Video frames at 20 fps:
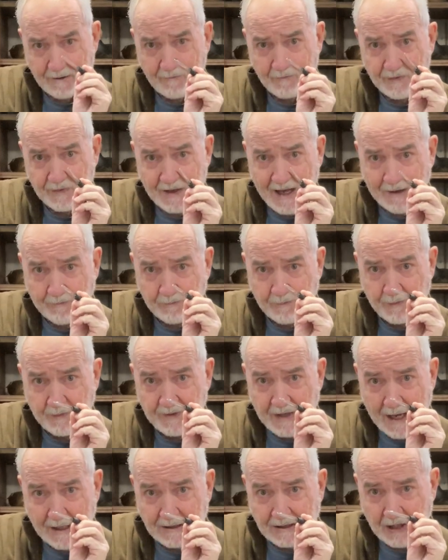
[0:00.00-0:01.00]

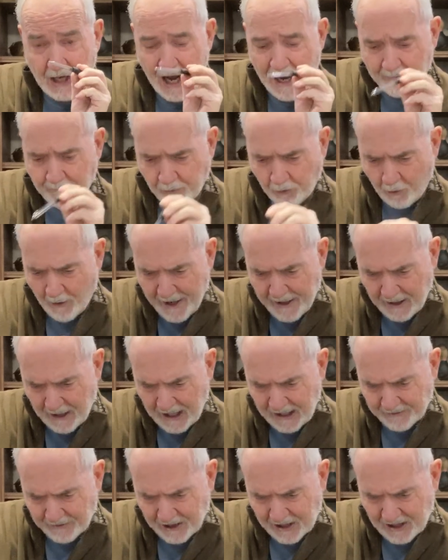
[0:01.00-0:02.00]
that top right
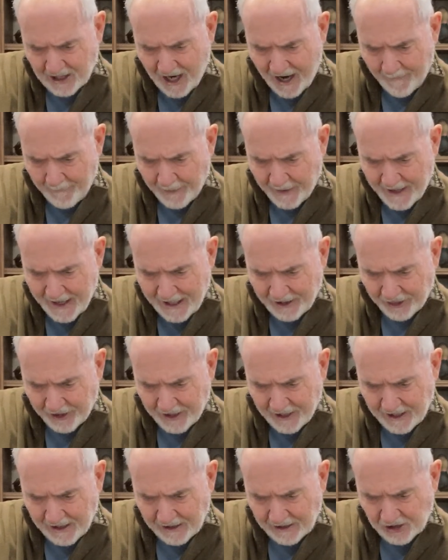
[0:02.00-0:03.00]
on the top of that
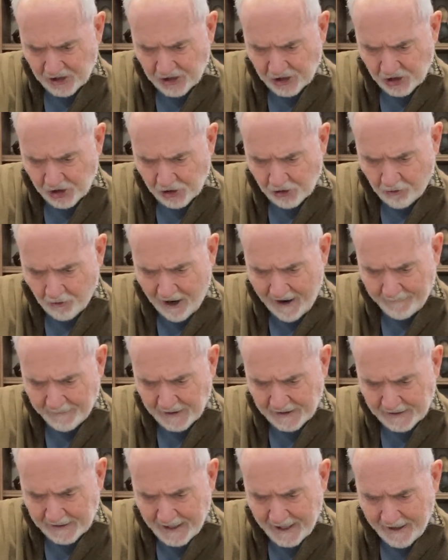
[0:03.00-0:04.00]
thing and just drop
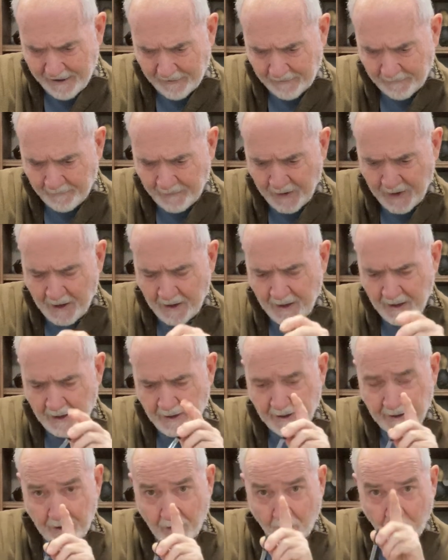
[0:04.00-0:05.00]
it down.
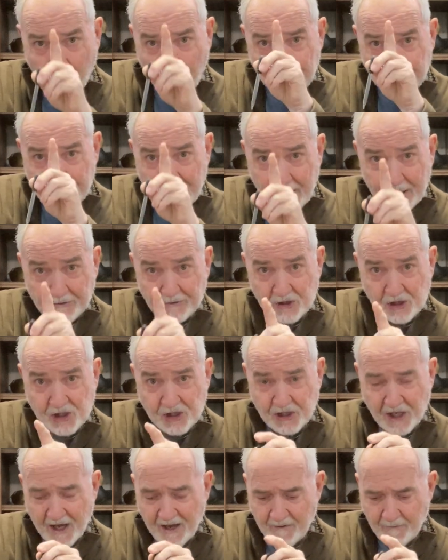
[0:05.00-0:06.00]
It'll run down the
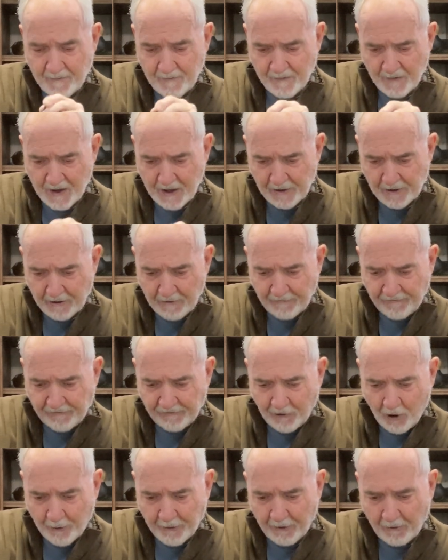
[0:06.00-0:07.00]
stem and it'll
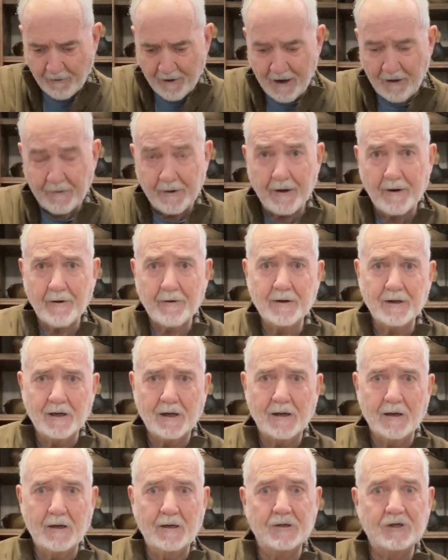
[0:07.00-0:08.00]
float around there and
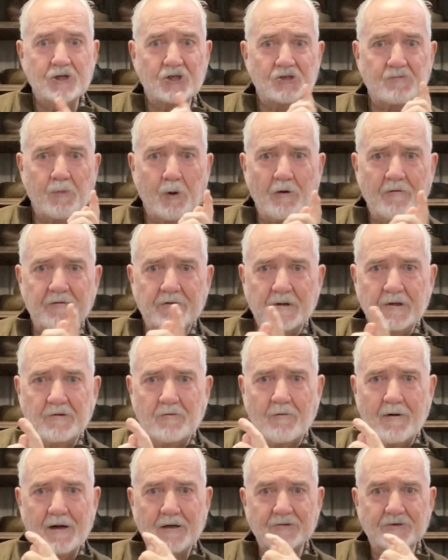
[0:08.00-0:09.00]
it'll just perfectly
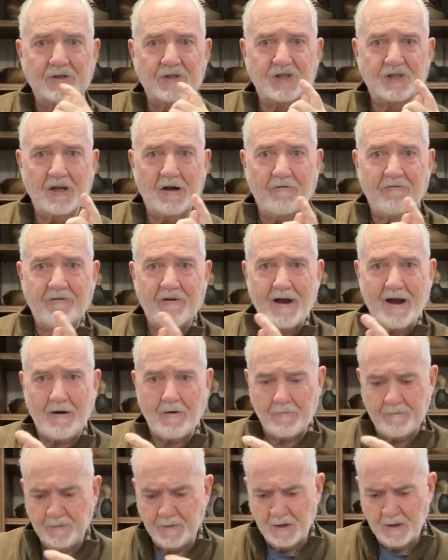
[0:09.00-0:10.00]
round itself
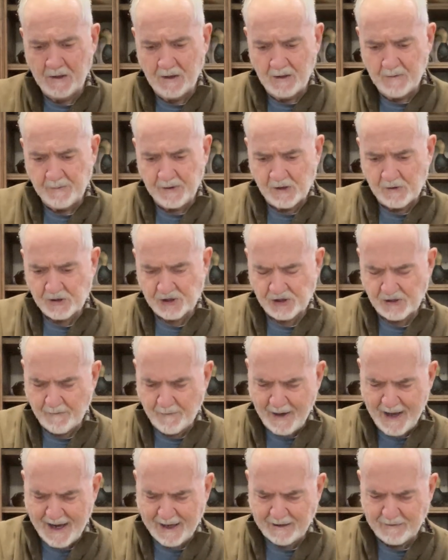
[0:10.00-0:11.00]
out because the
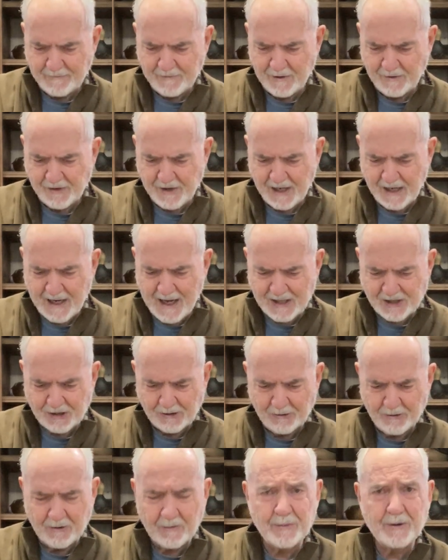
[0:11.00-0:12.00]
back of the thing has a
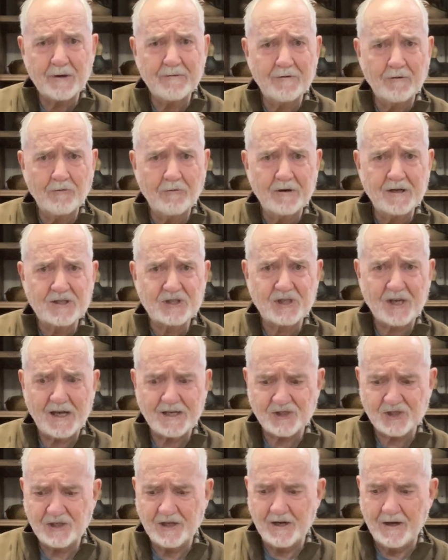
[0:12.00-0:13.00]
little bit of a
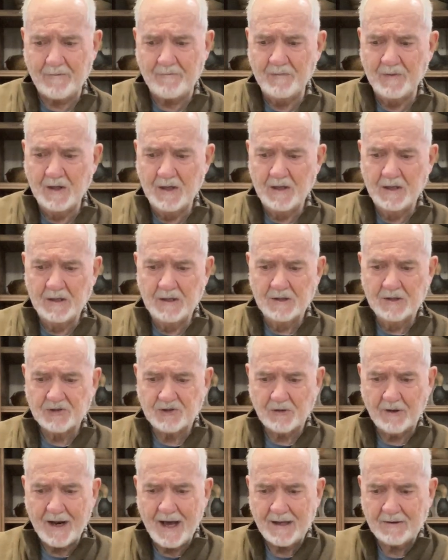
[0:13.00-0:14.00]
recess in it.
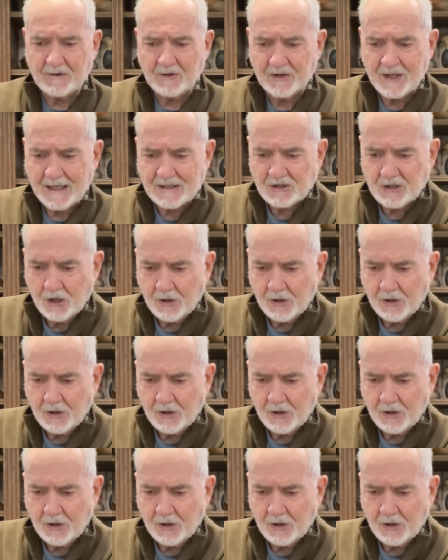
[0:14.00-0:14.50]
So that's a